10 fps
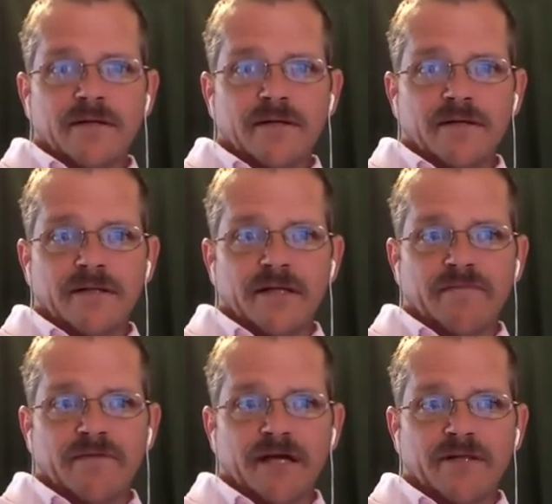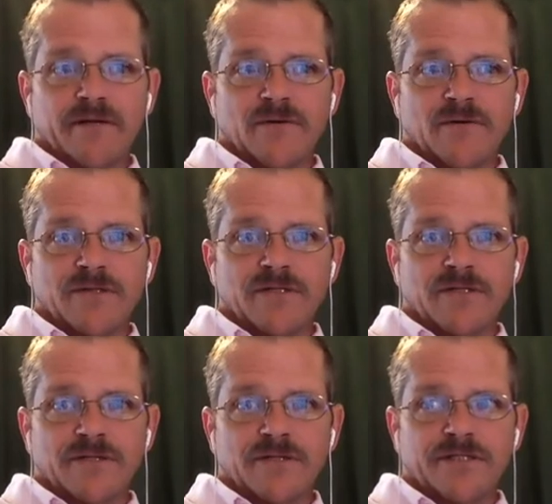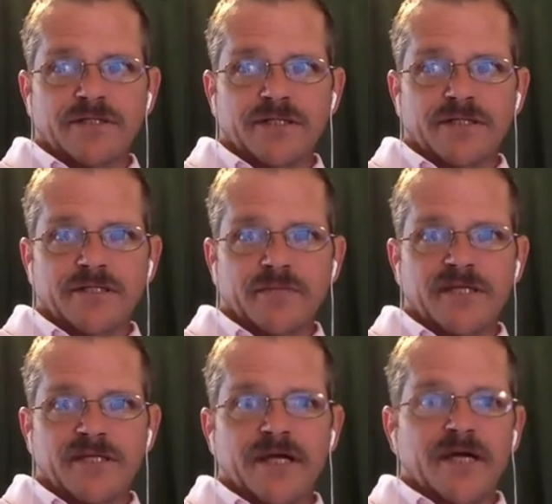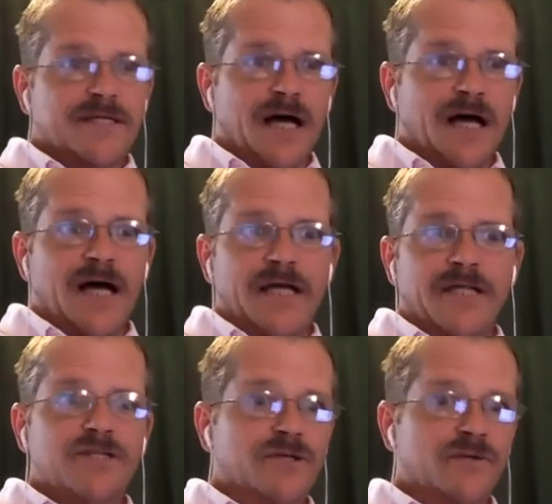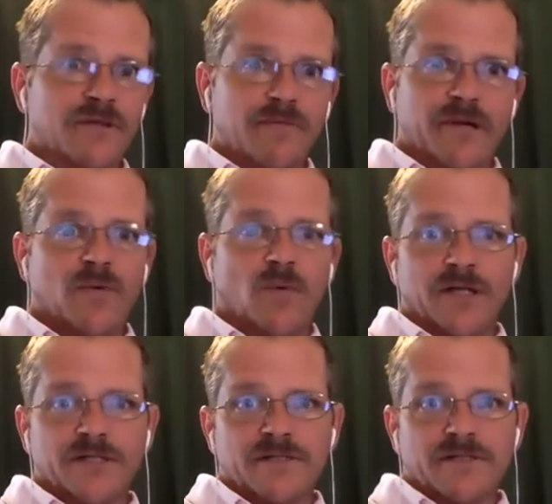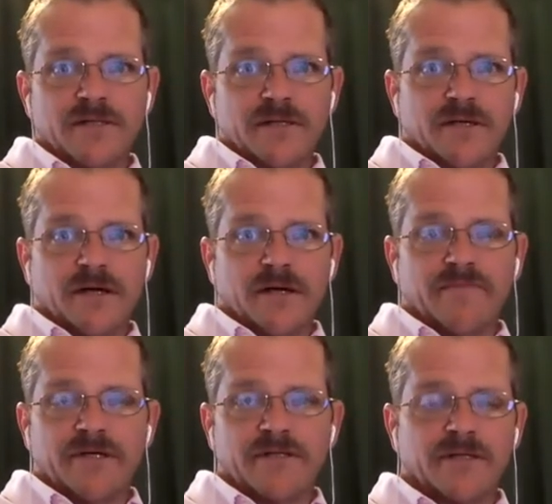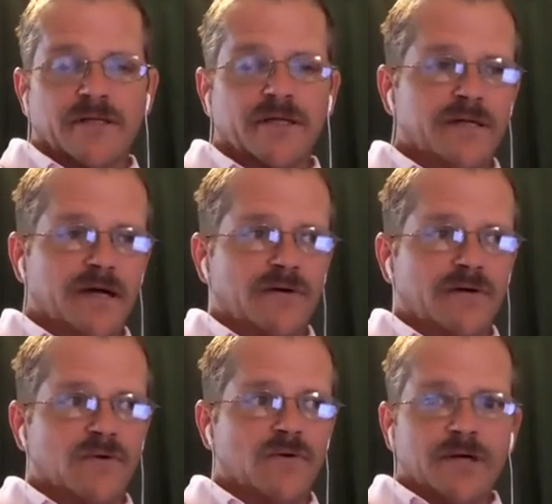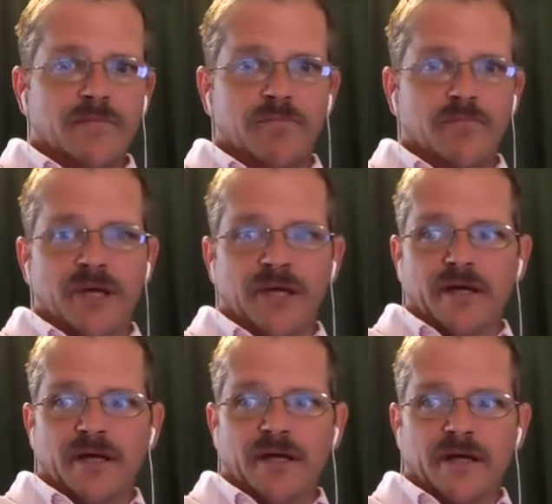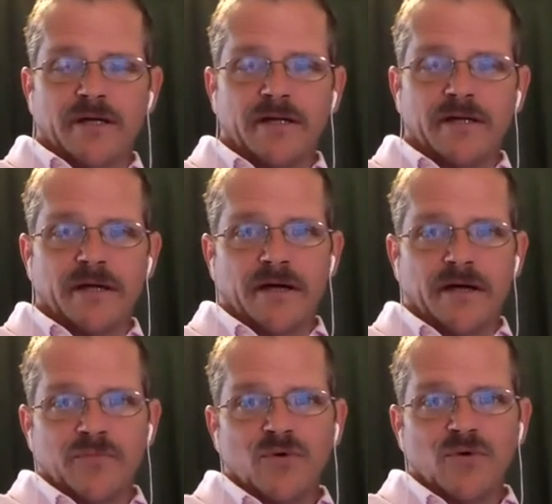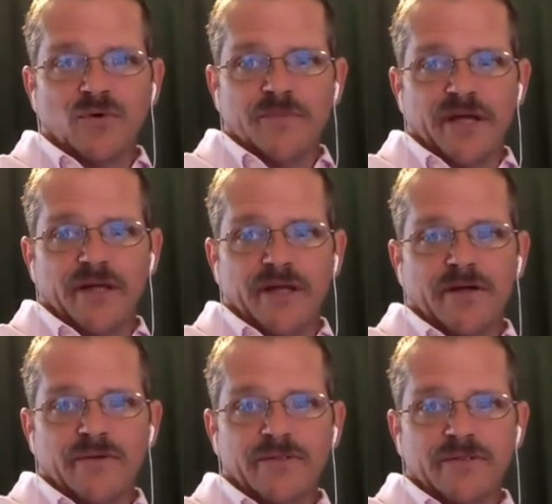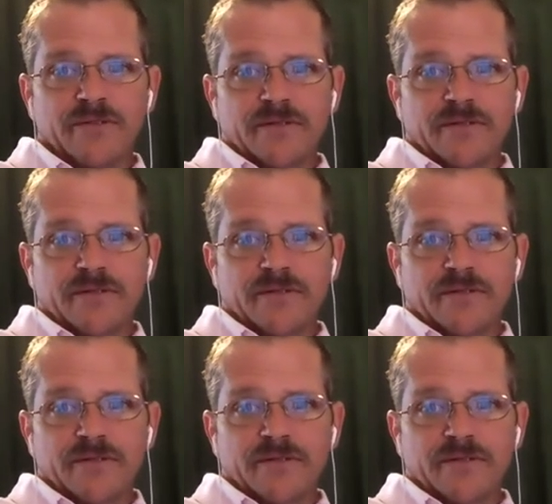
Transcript: They've got their own search systems tied to the big ones, obviously Yahoo, Bing, and Google being those.